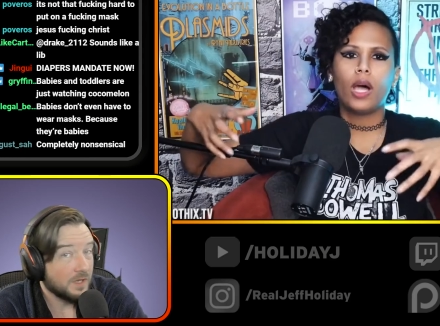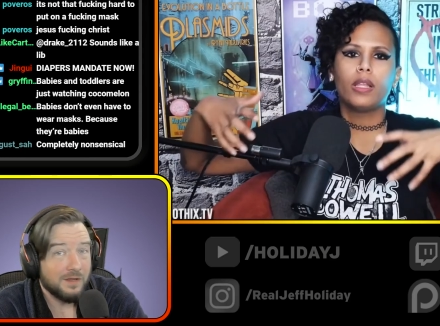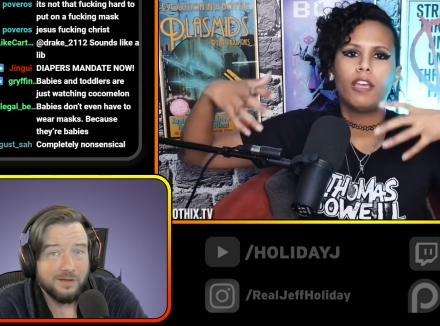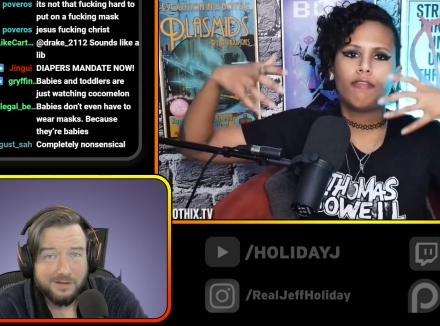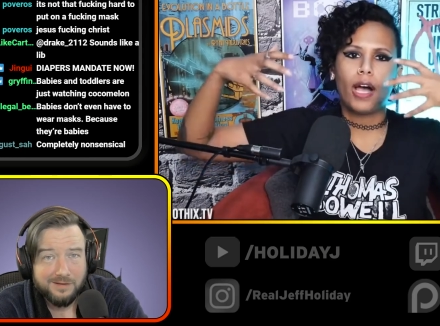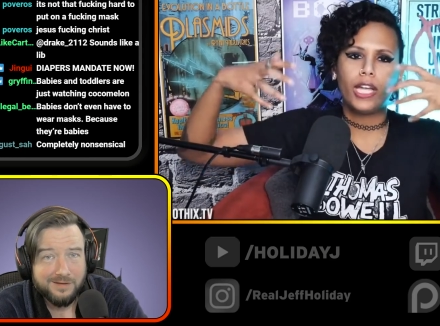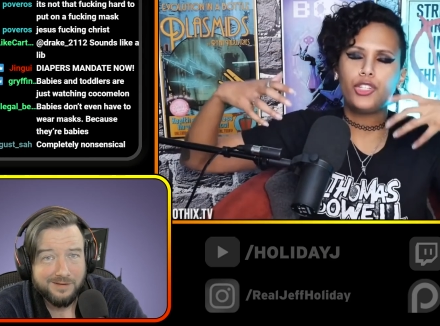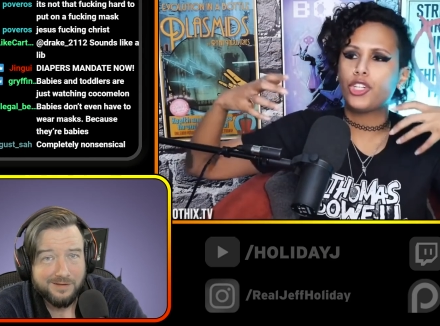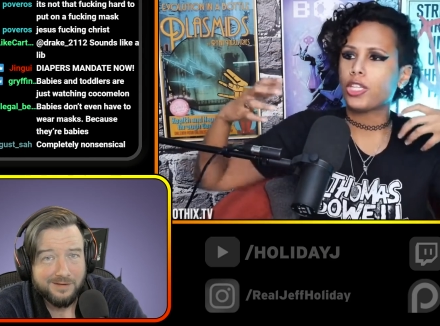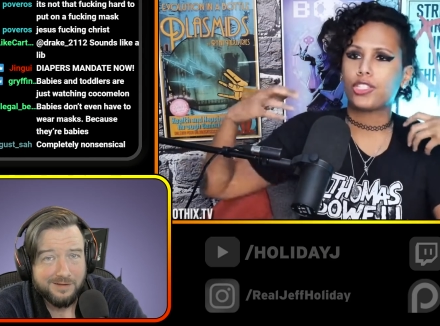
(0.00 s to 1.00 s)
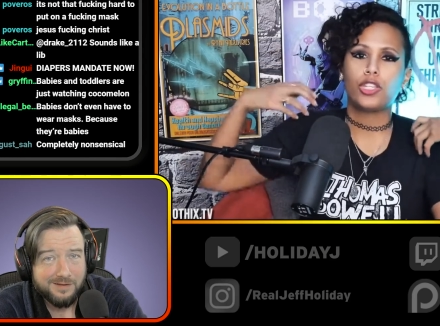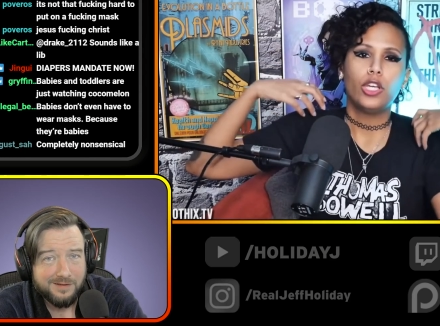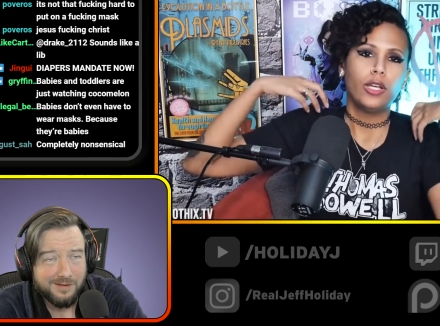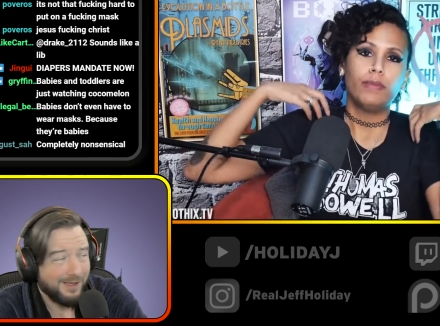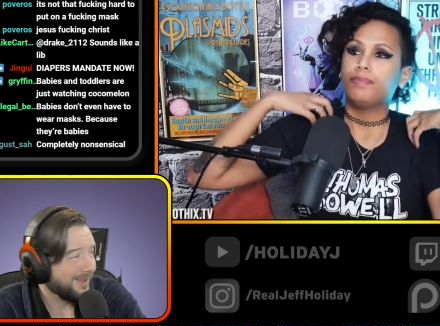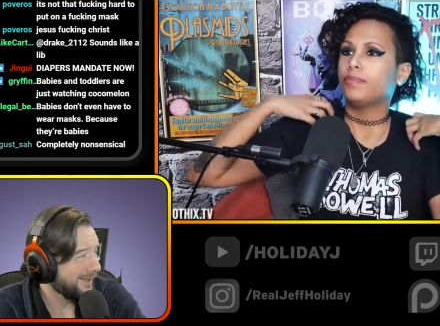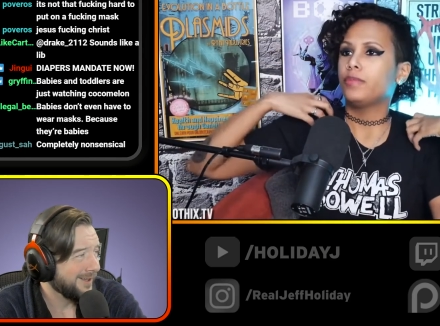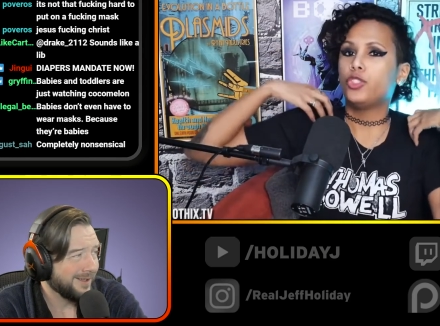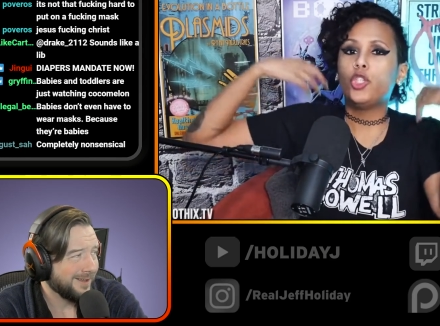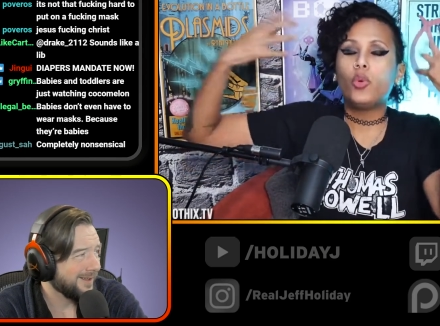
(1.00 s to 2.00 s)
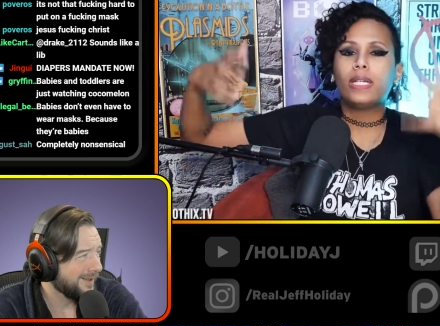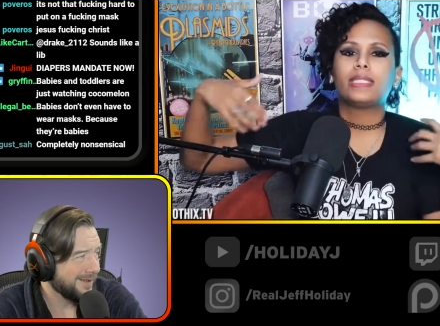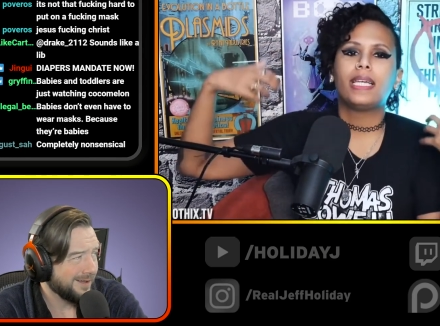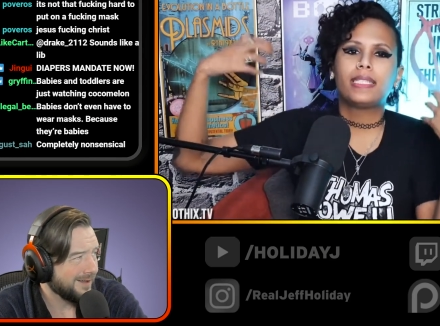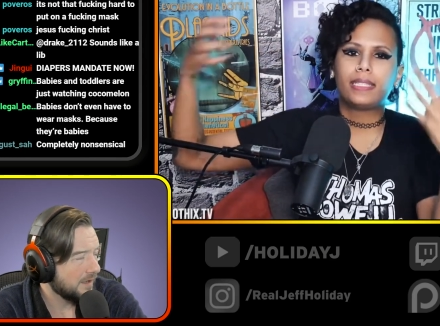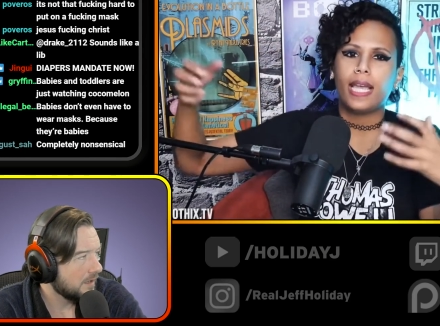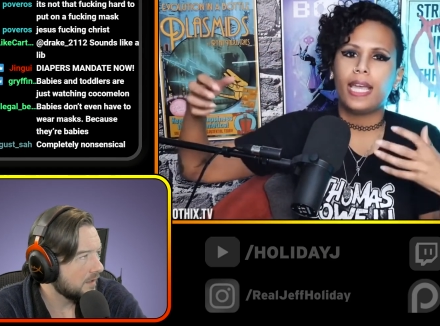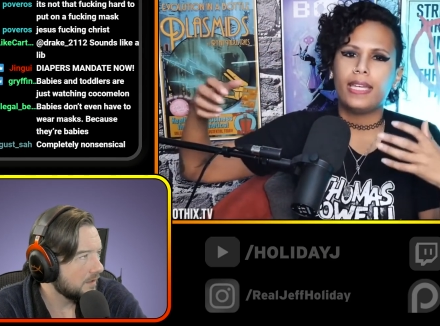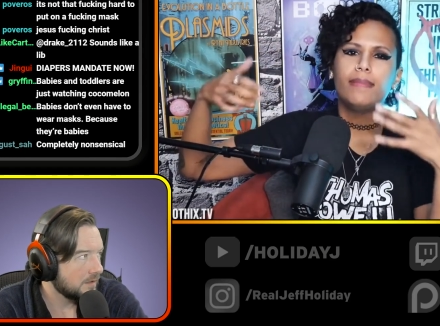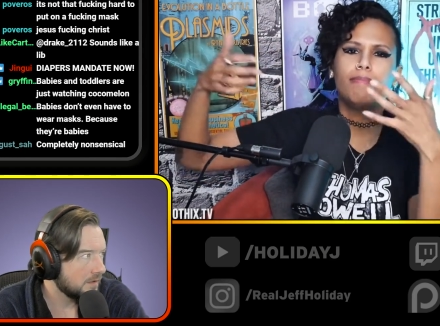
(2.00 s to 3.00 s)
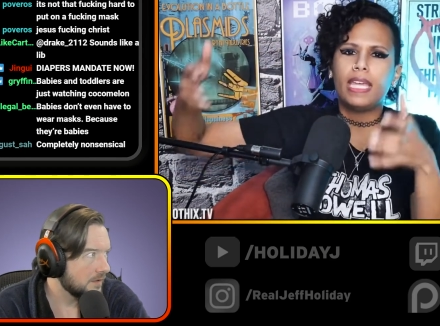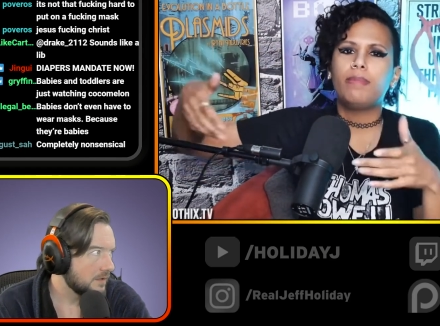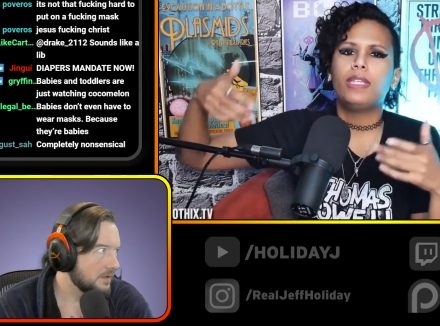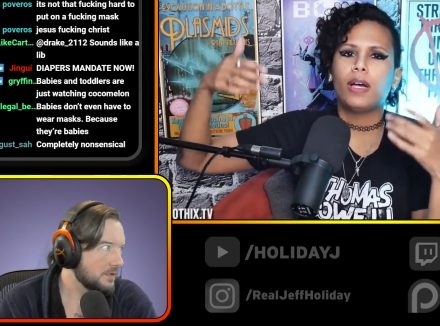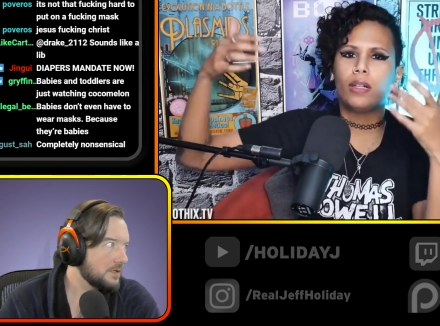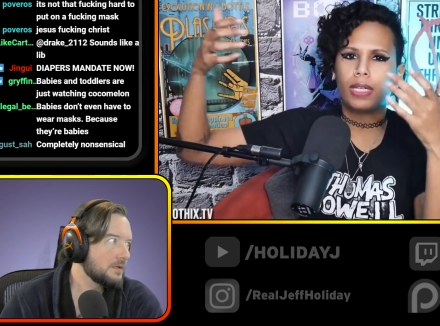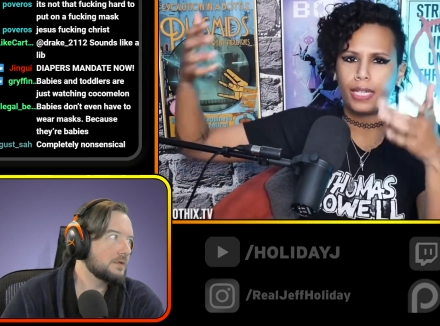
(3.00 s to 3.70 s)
Speaker 1: if I just do as they say, maybe I'll get a